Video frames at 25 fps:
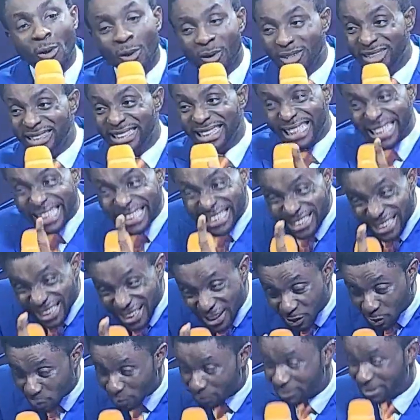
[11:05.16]
honor
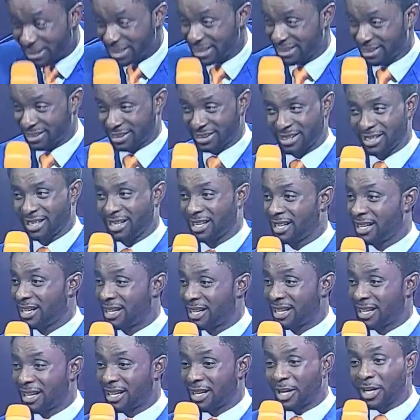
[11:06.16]
the ancient of days,
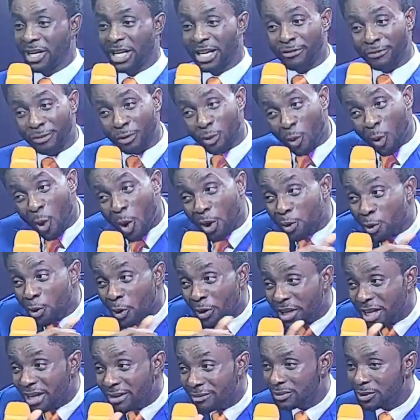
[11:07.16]
If you
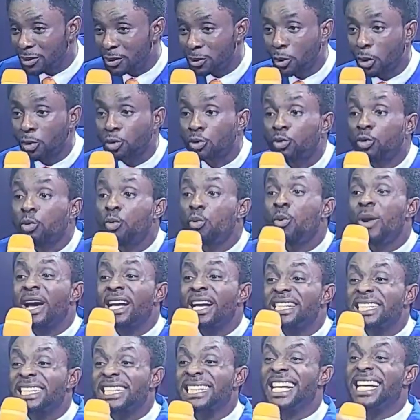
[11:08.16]
honor him, your
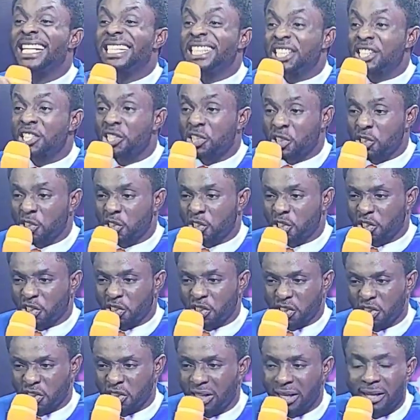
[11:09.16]
true
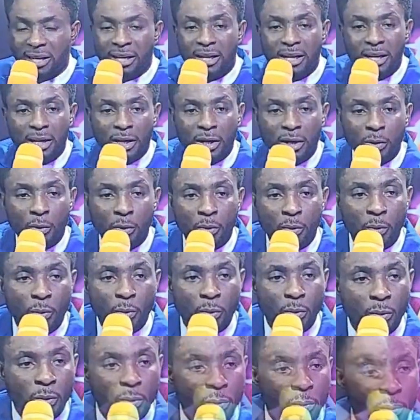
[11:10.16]
essence
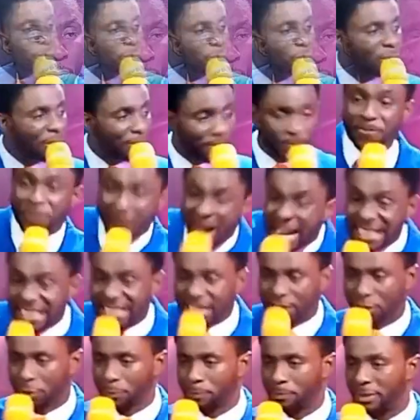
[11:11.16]
will
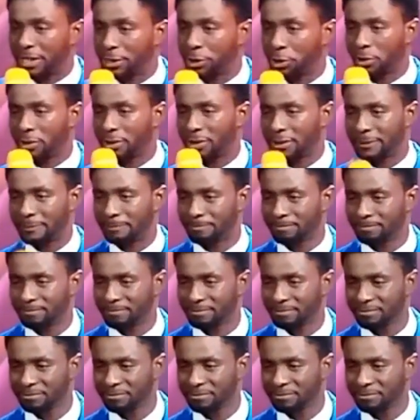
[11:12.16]
find expression.